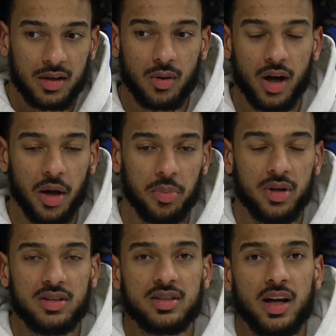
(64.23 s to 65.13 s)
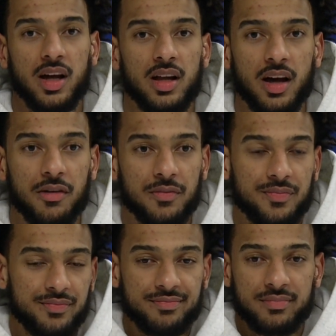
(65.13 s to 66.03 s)
what happened is that
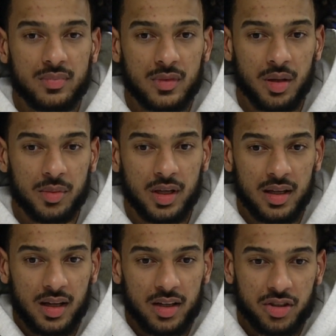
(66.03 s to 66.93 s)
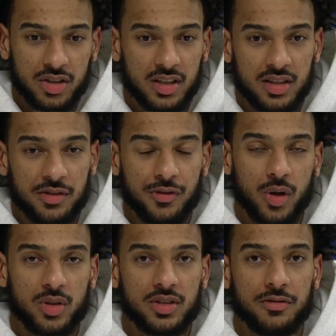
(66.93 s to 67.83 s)
I just need to
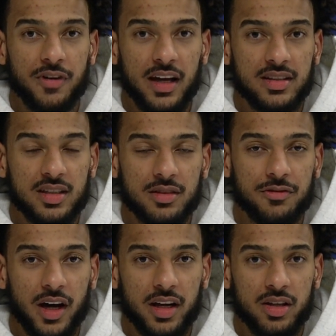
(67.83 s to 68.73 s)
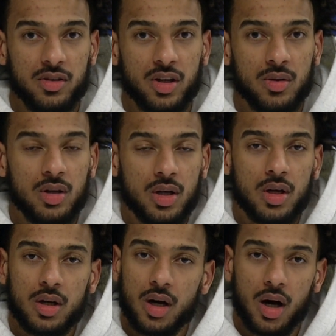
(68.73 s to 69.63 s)
focus on fighting, you
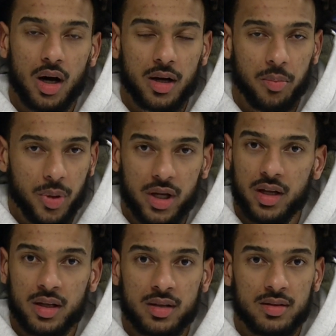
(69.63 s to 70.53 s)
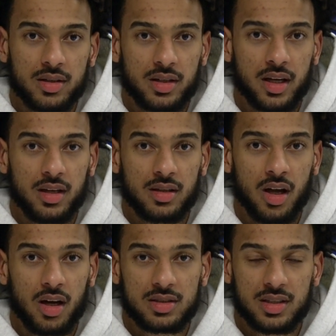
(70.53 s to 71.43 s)
know, competing,
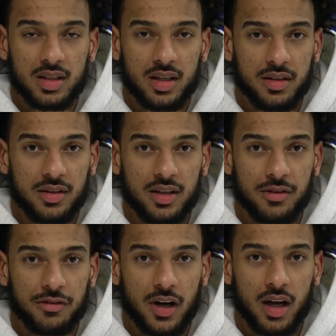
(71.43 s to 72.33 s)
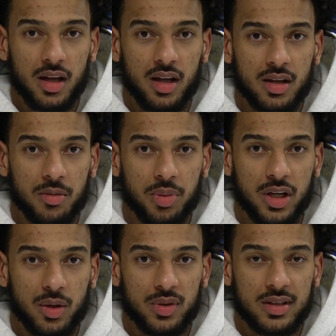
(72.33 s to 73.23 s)
getting lost in the fight and
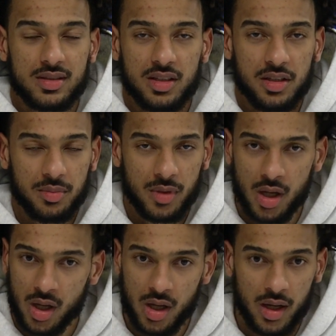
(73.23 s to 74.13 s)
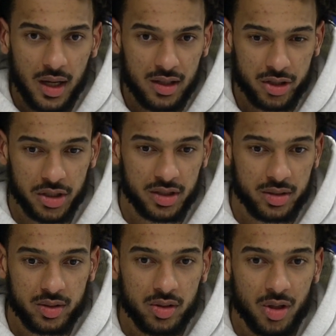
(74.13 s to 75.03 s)
competing with the team and
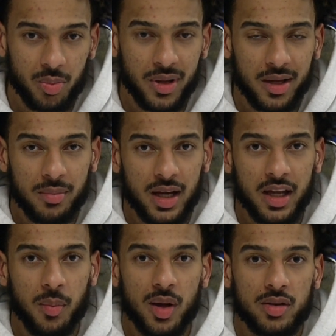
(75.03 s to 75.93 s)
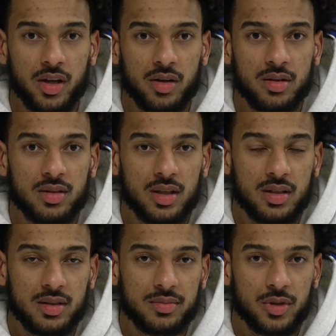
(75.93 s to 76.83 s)
just, you know, playing my game out there,
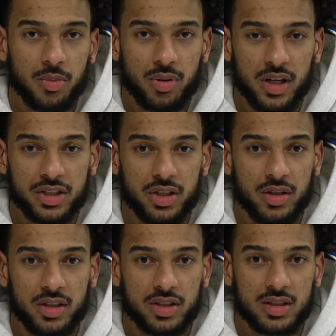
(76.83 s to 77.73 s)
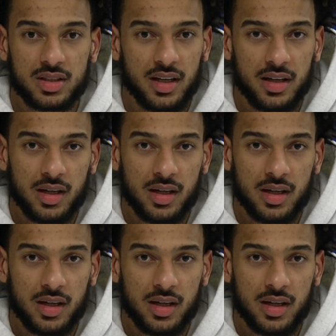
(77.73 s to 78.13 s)
no pressure and just,